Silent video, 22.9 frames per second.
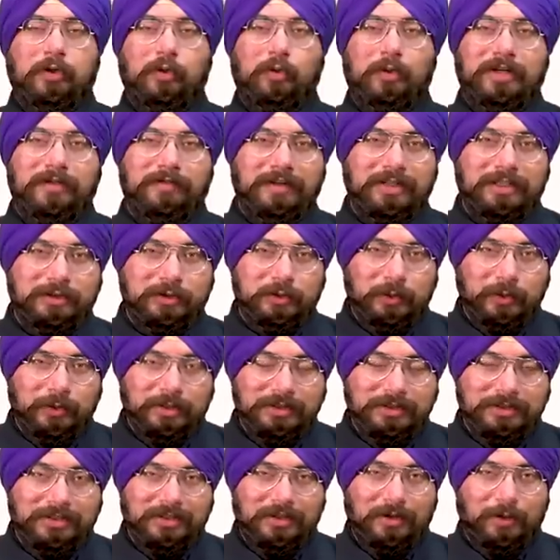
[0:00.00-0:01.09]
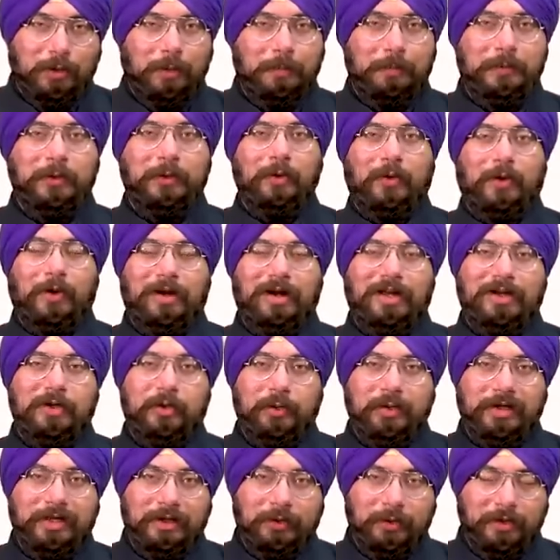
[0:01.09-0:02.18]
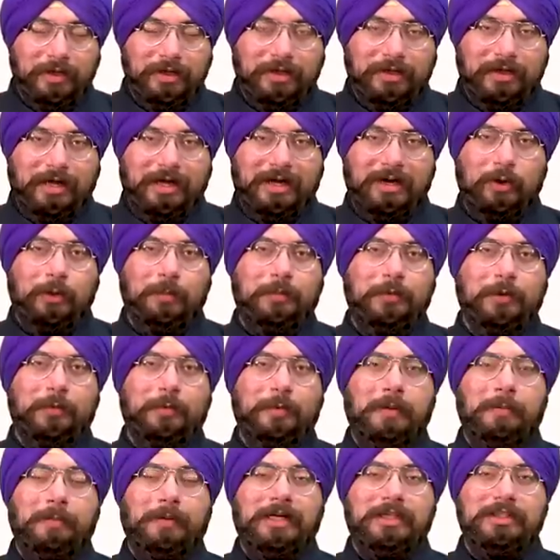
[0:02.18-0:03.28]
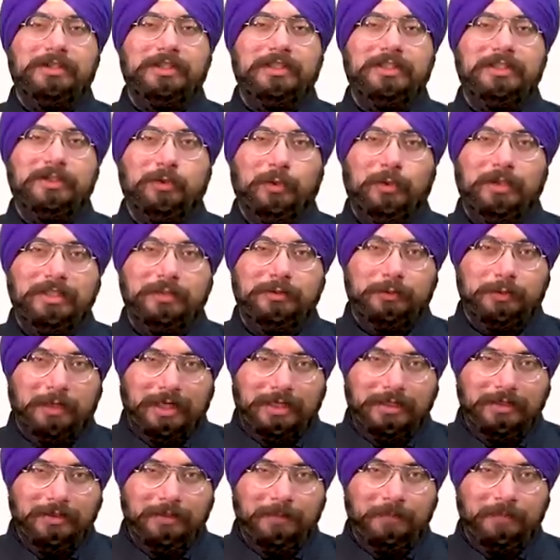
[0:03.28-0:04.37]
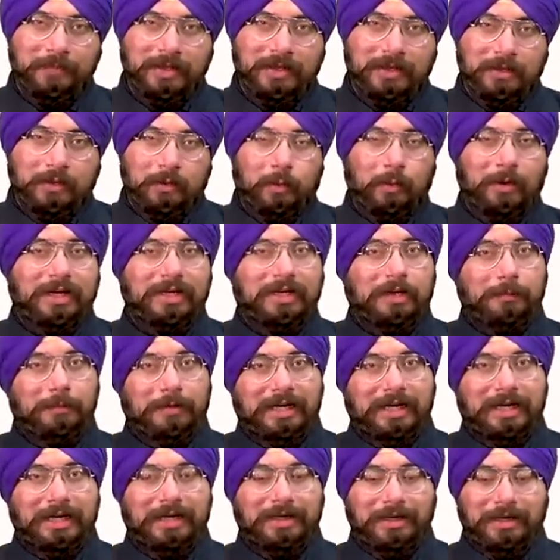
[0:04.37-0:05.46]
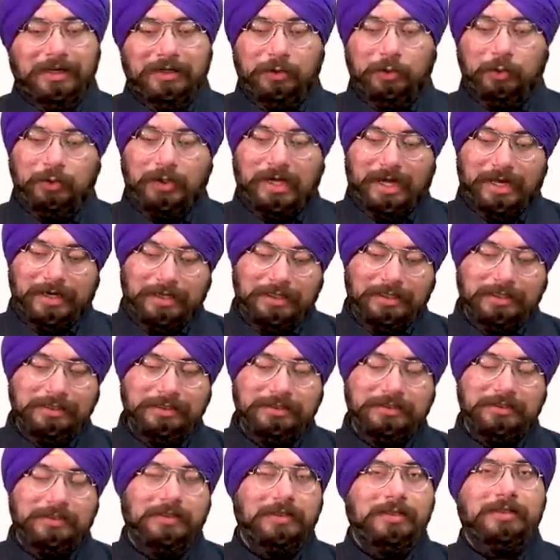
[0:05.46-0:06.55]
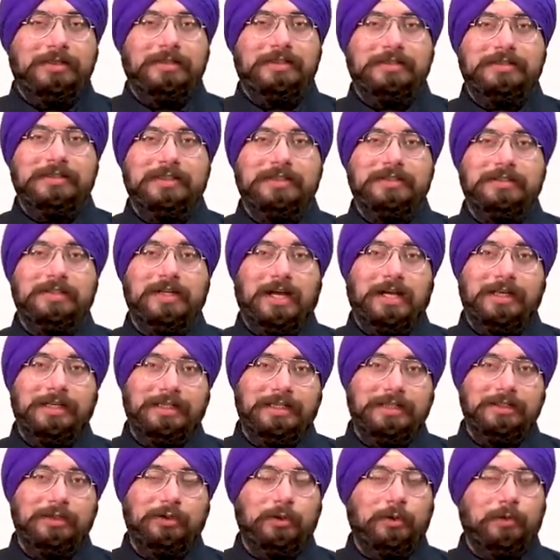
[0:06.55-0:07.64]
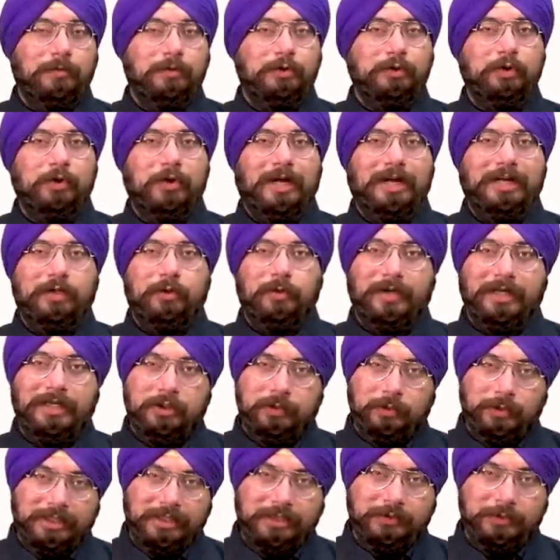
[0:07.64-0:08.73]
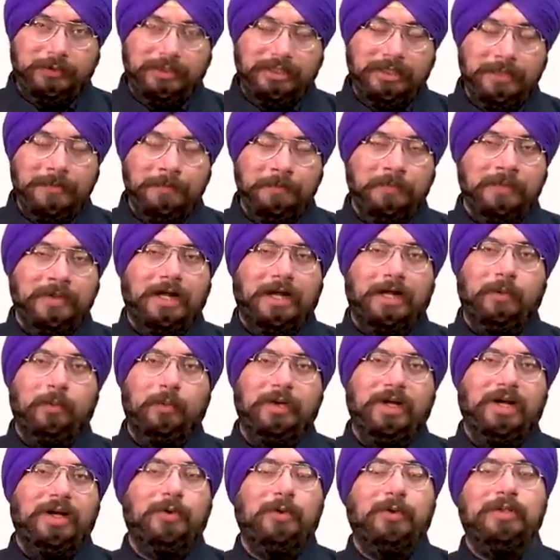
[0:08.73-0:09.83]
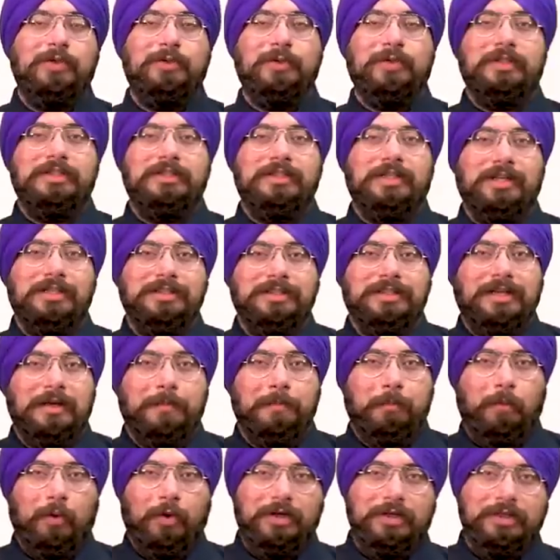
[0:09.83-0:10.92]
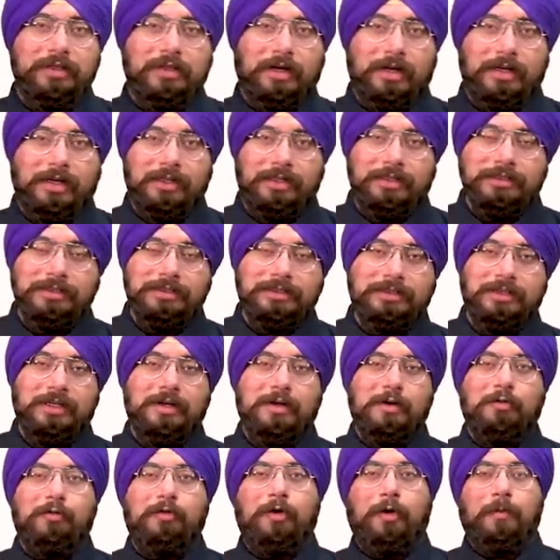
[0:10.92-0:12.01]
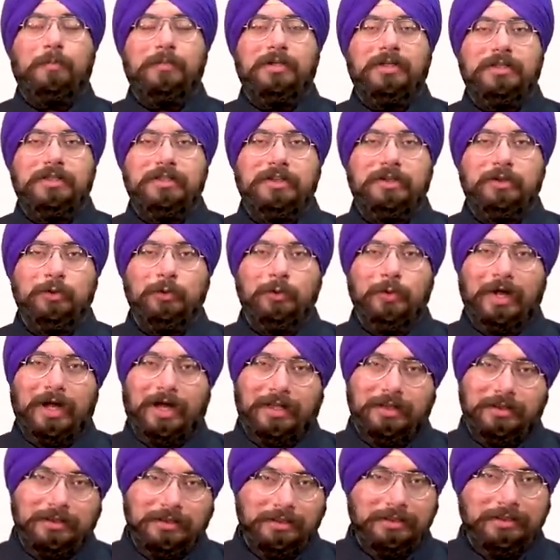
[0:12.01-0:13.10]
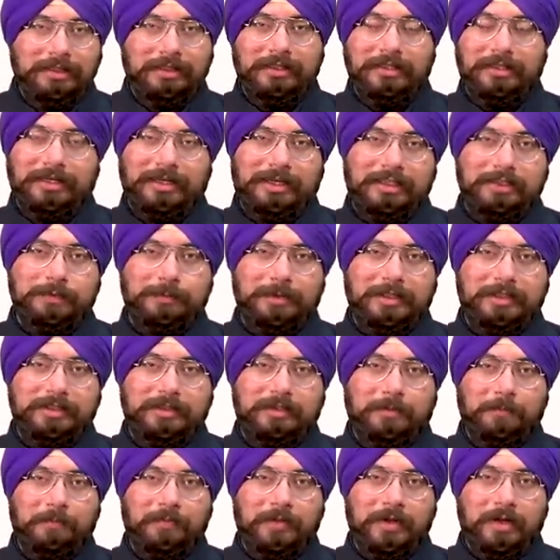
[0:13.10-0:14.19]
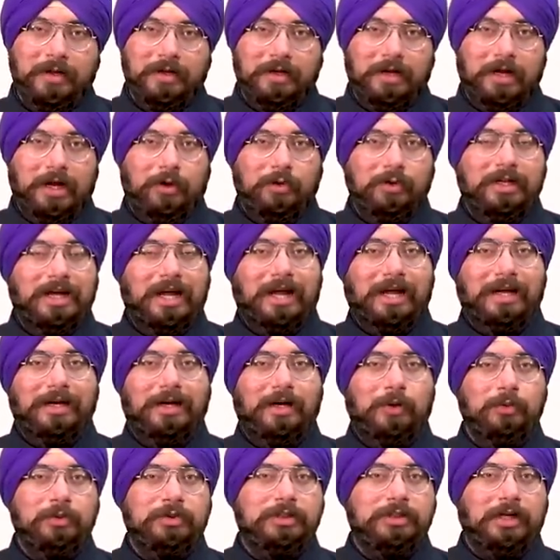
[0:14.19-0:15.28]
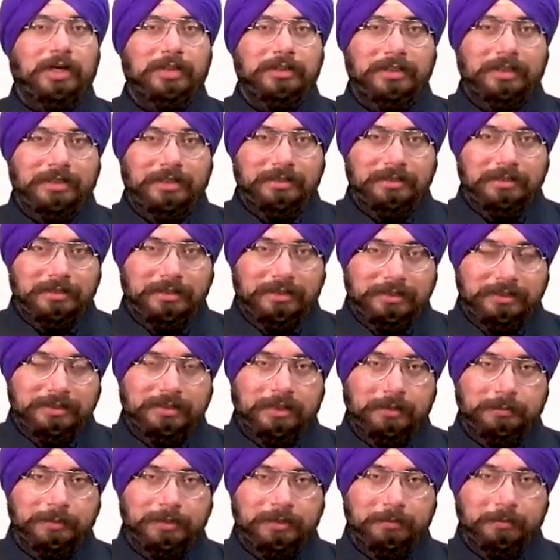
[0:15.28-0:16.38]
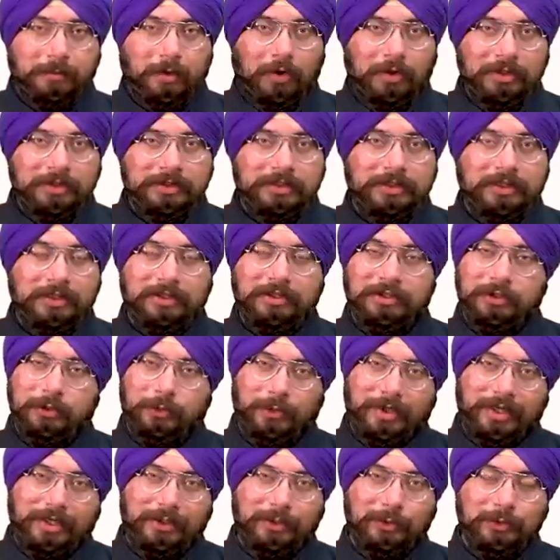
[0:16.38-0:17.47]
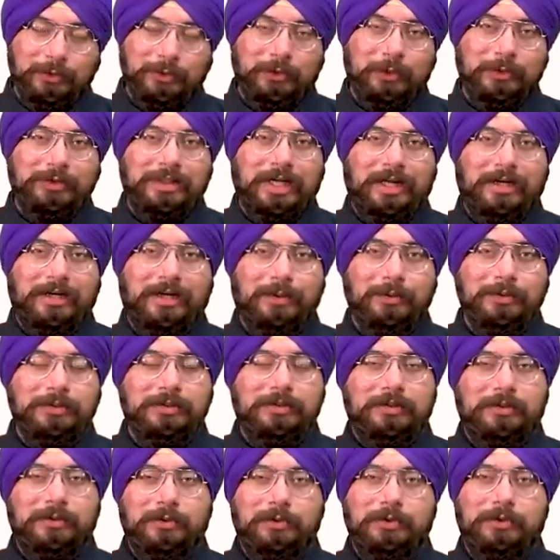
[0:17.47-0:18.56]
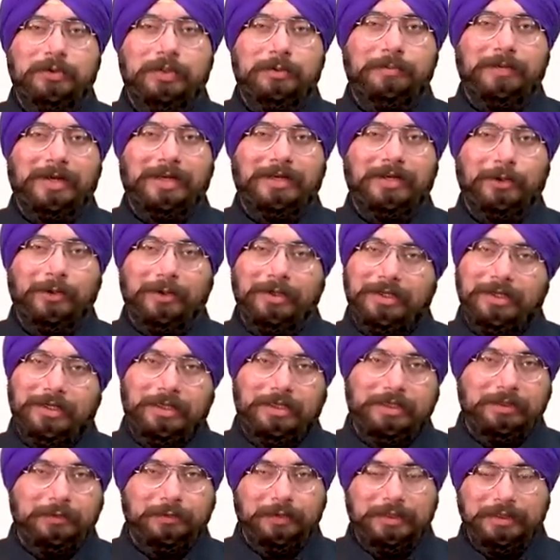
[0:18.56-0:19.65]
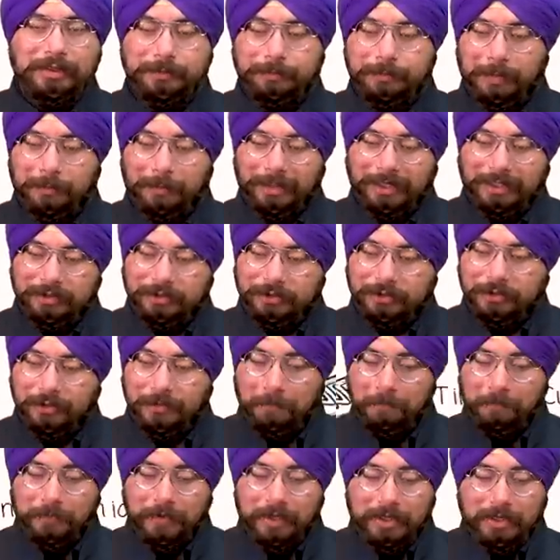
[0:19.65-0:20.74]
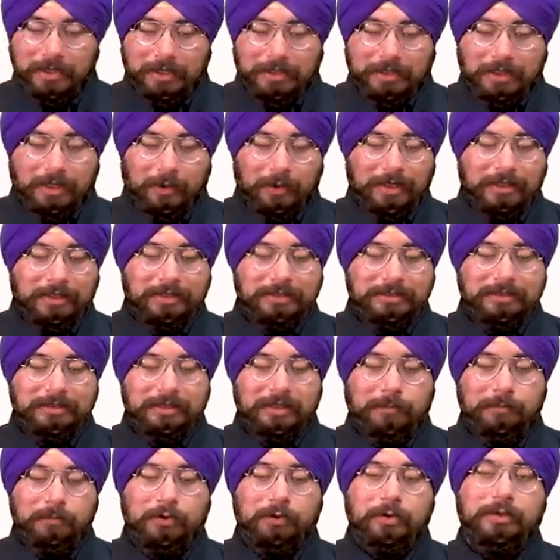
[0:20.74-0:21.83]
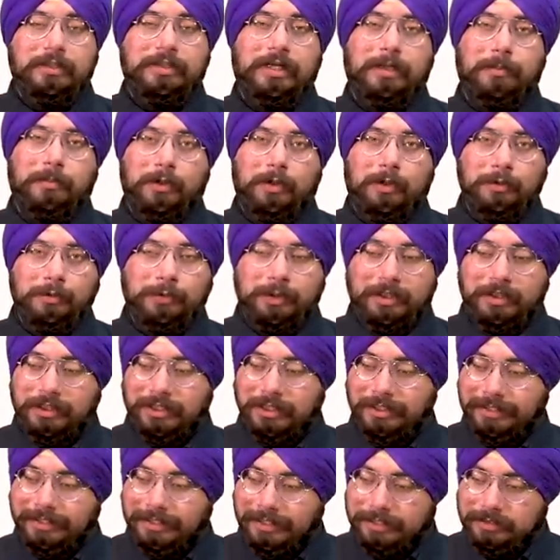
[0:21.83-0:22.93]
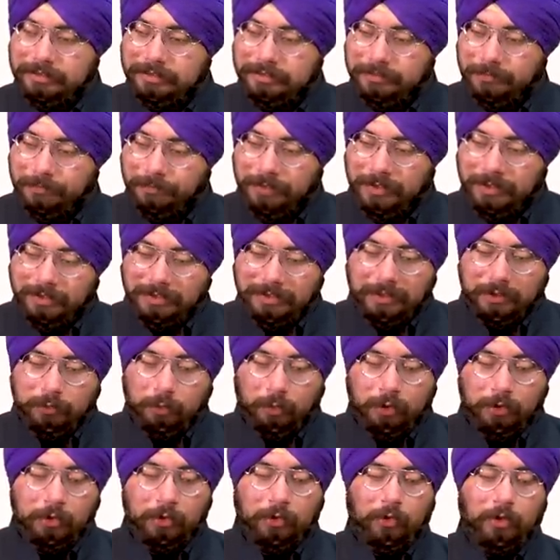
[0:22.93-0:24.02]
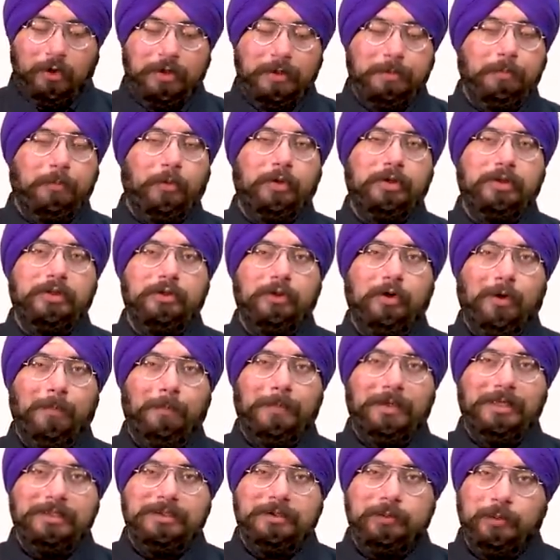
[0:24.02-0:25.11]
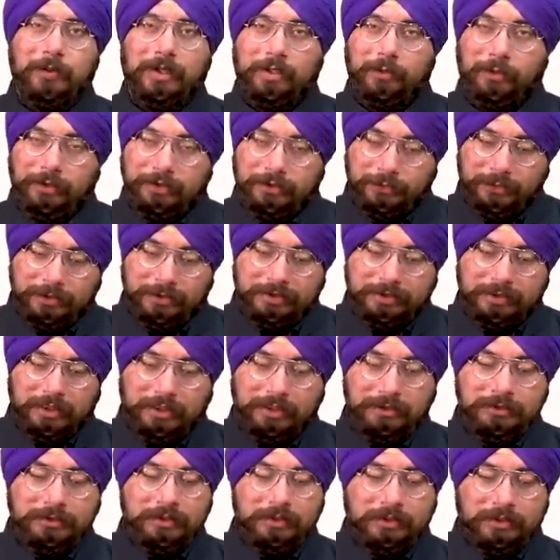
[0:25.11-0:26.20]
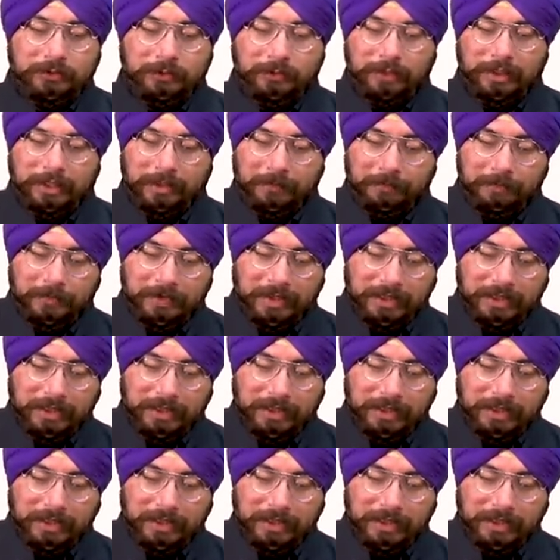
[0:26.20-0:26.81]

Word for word: Good evening, students. Hope you all are doing good and hope your preparation is going fine. Welcome again to The Analyst. This is 19th of July 2023 and we are going to discuss important articles from The Hindu and The Indian Express. Now the handouts are there in the description box. You can use those handouts to streamline your current affairs preparation. Now let us jump to the table of contents that what all important topics we are going to discuss today.